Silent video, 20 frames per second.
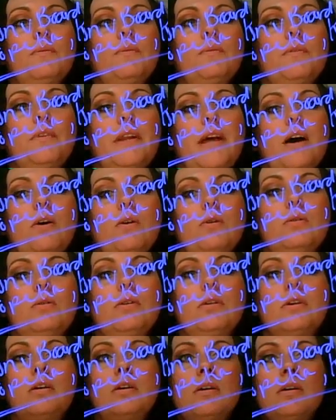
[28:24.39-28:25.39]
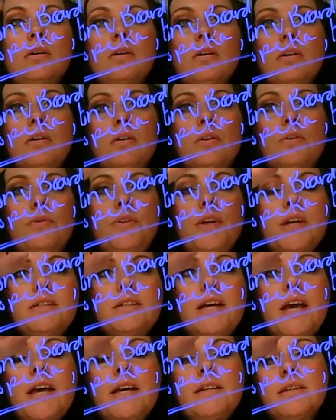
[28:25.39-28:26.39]
Now, this
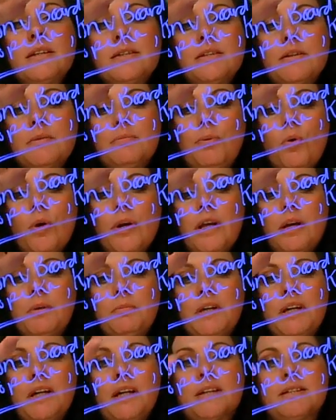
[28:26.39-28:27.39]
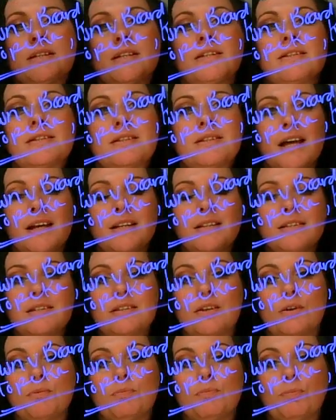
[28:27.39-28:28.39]
case is important because it sets
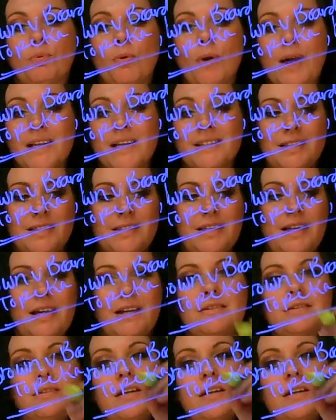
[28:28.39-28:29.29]
the precedent,